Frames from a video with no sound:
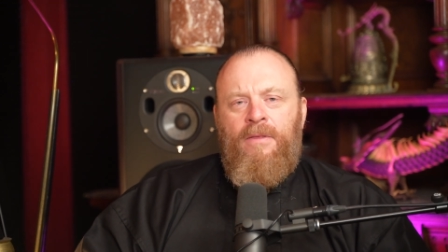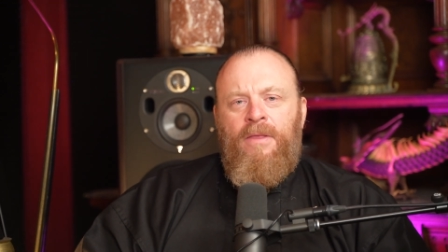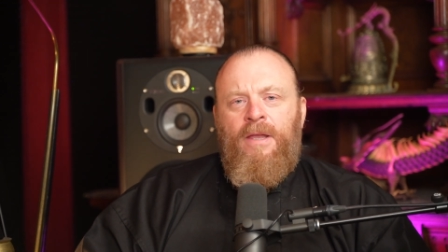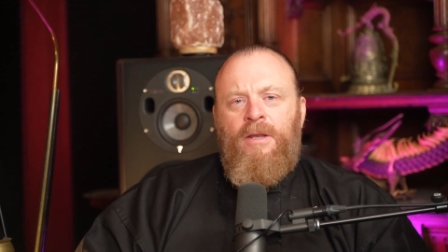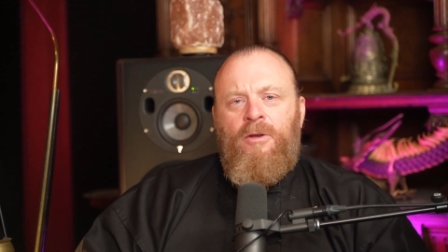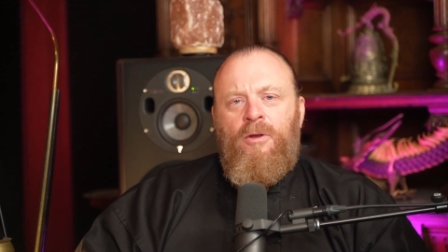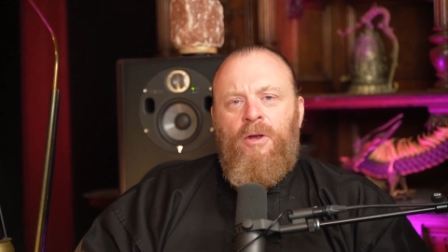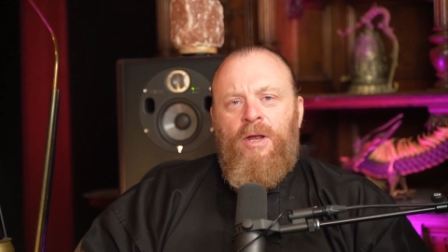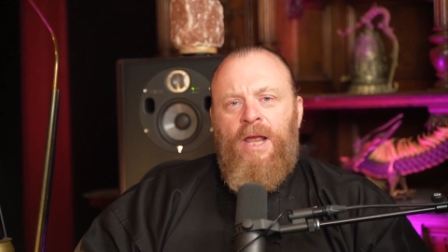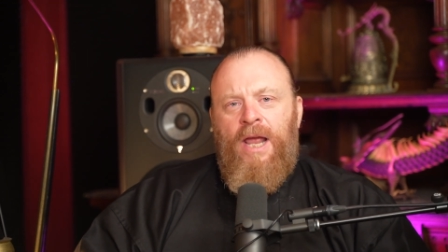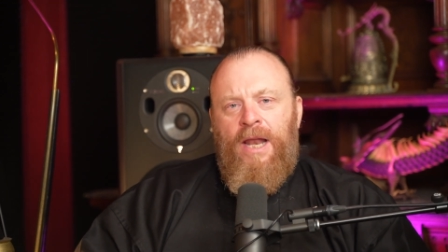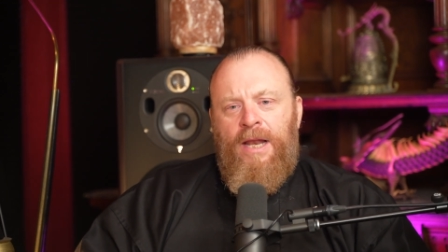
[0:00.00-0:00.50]
then
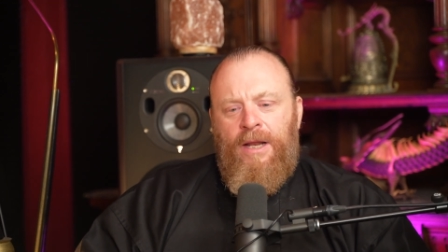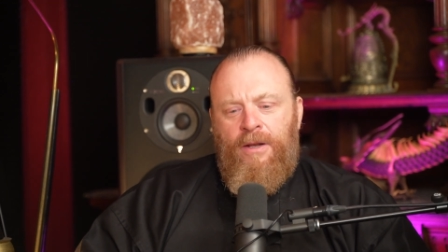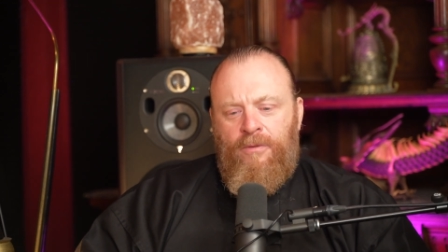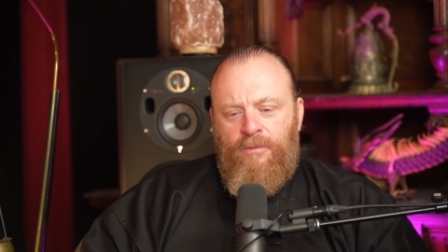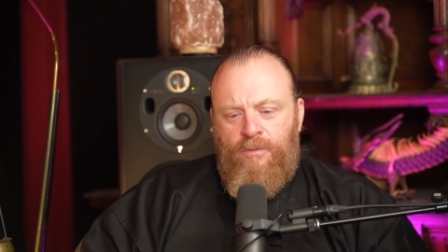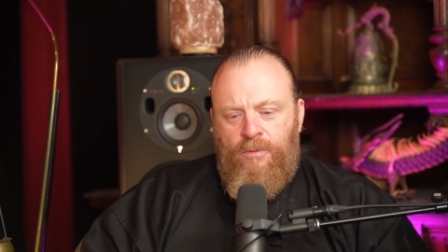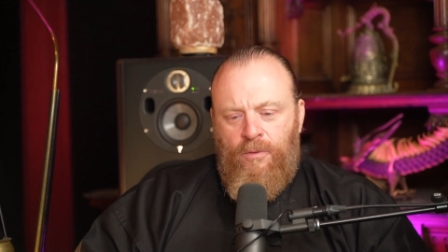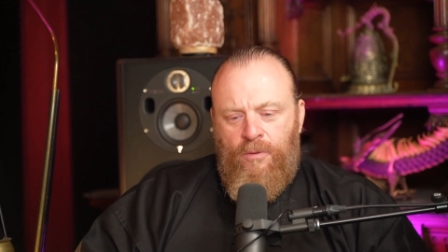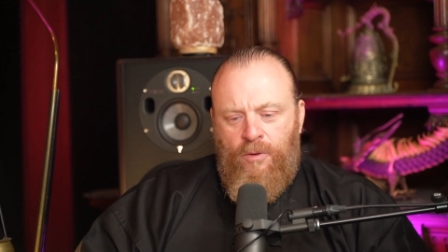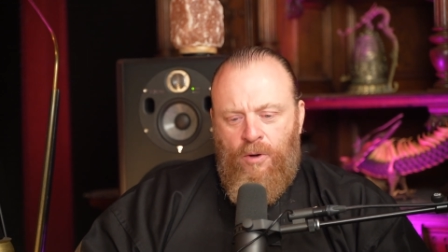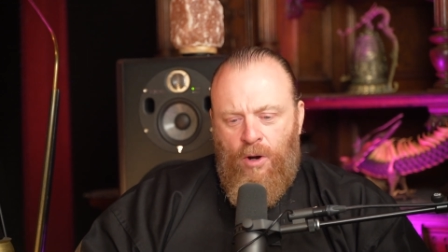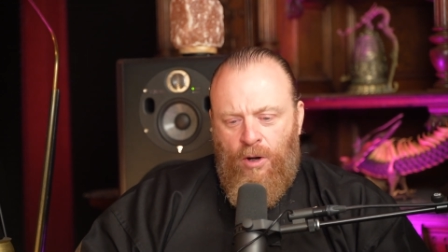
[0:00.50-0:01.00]
you get
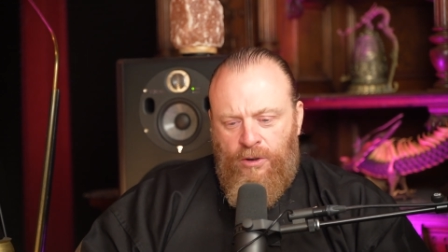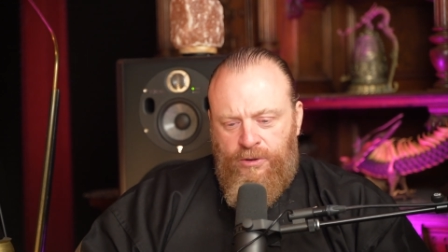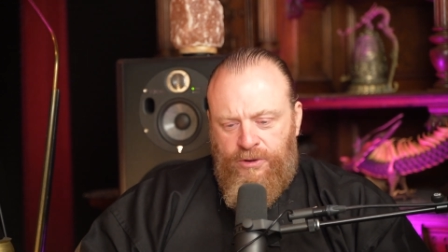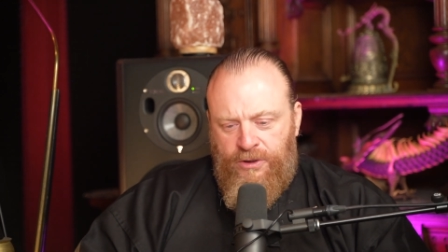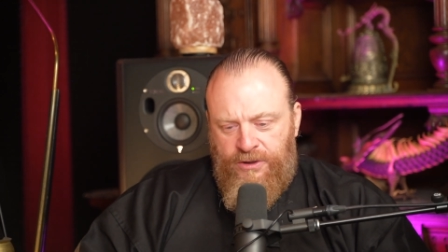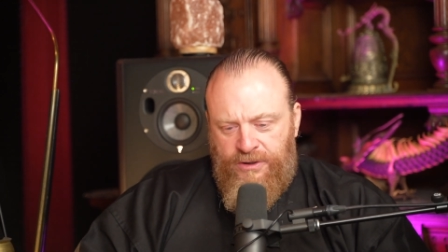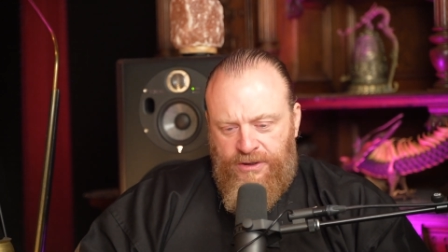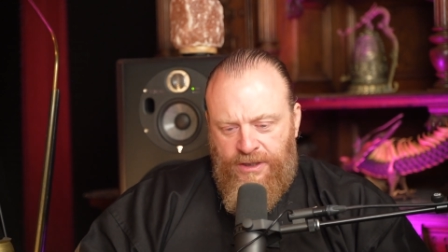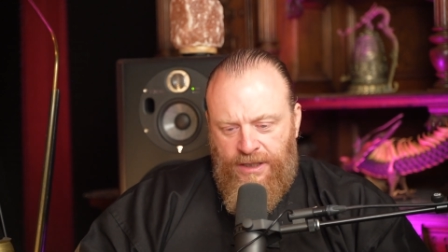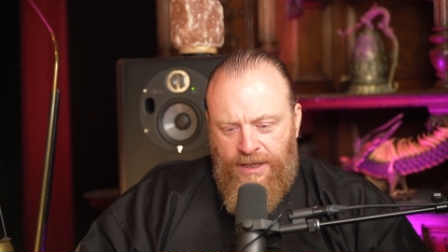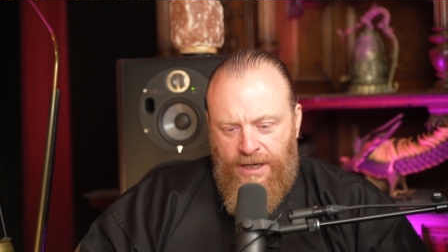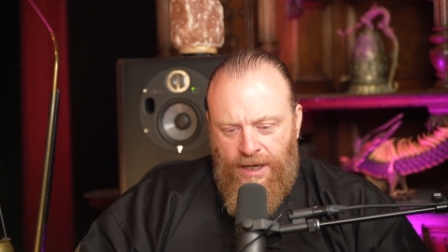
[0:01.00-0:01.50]
into
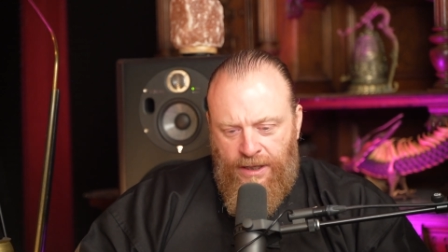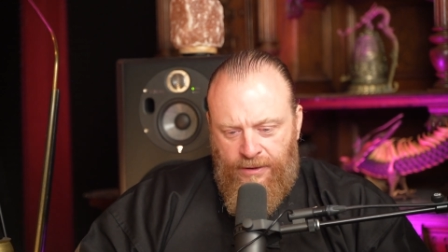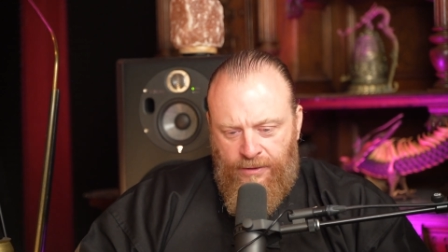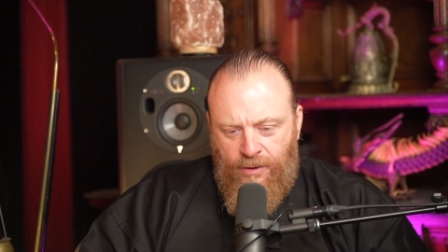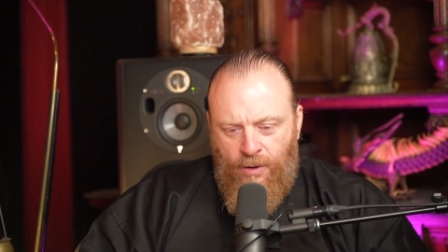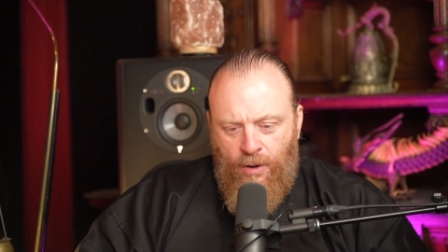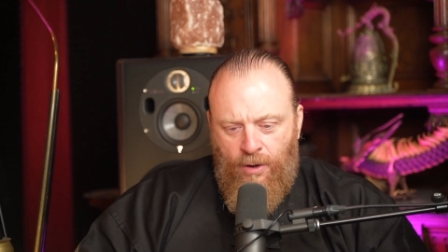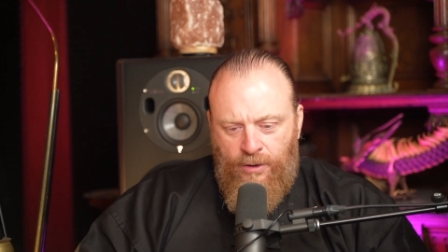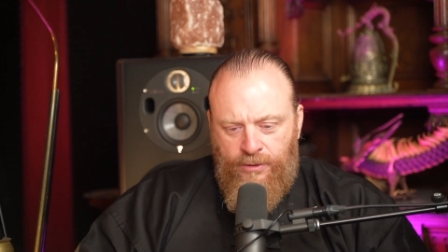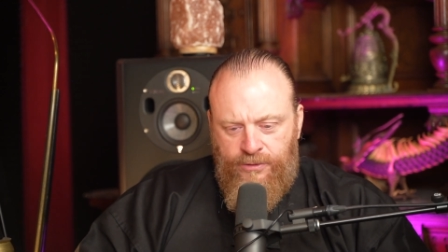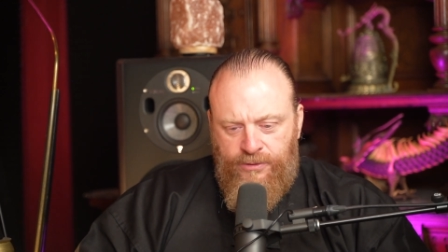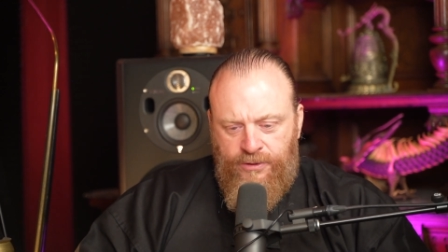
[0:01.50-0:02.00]
conscious and
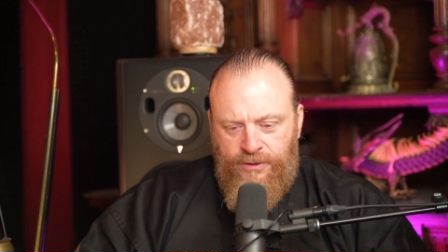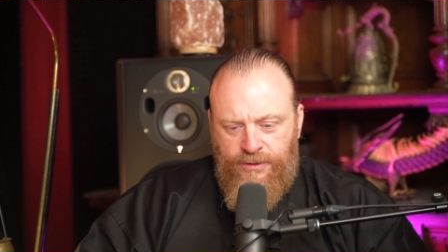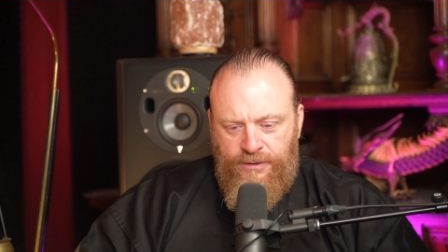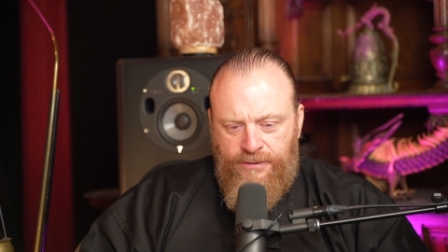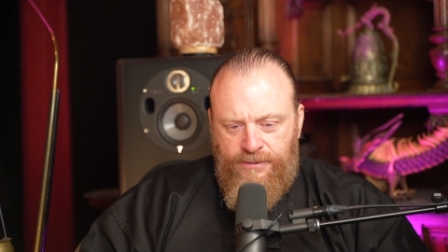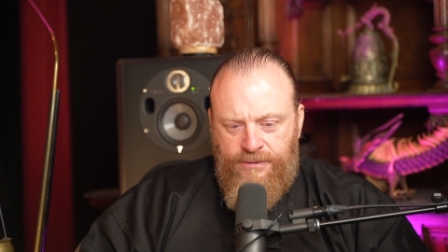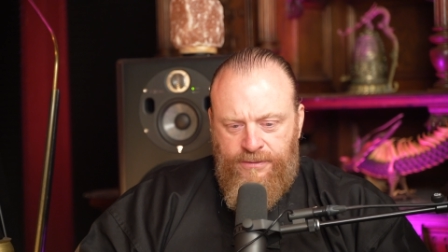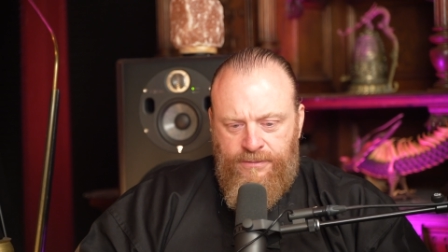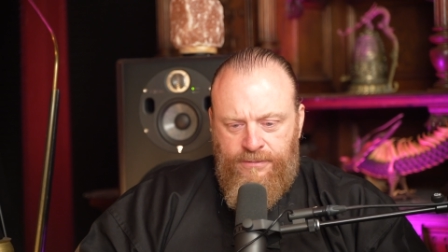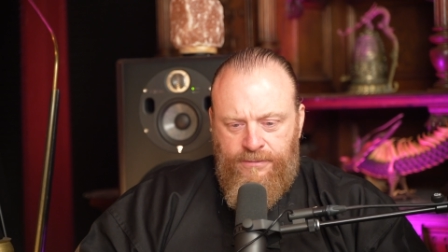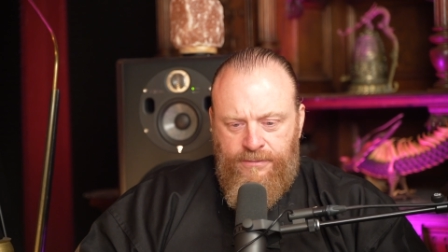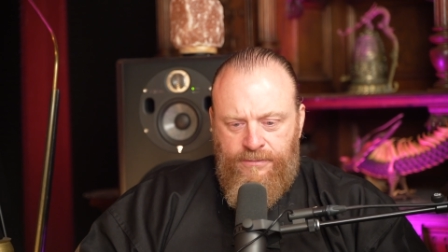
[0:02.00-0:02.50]

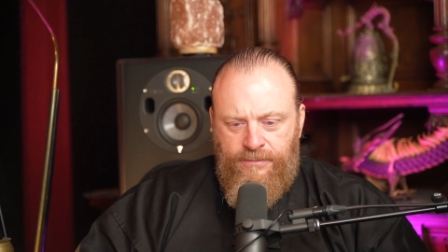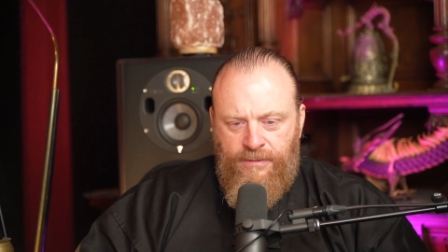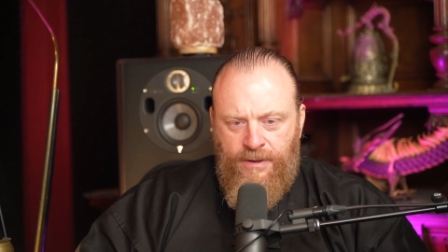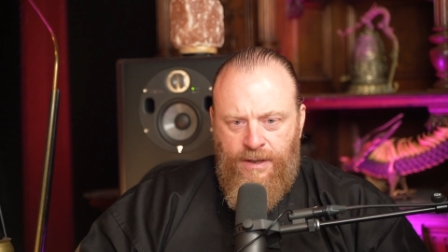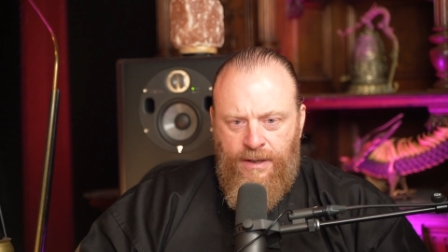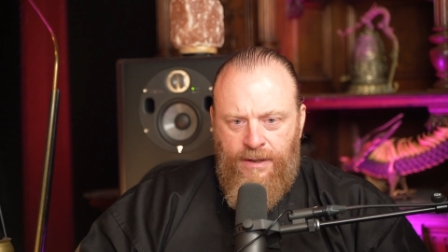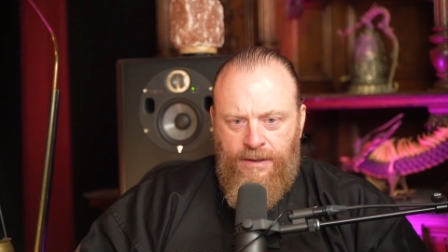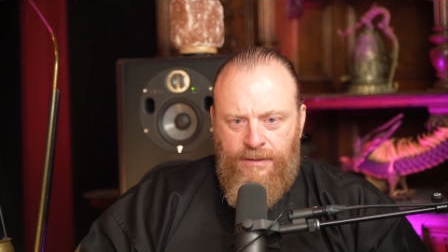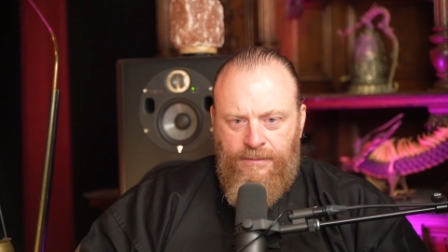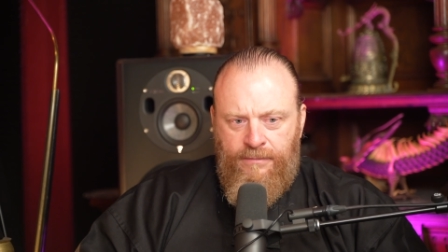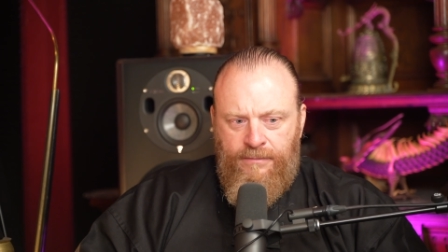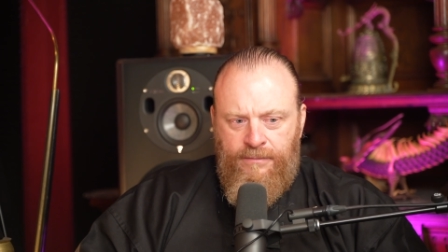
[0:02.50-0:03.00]
unconscious,
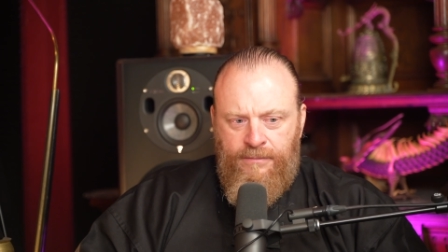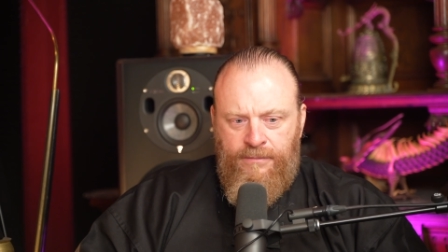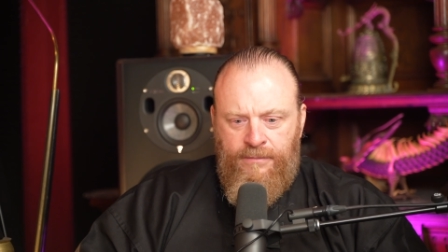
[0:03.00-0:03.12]
right?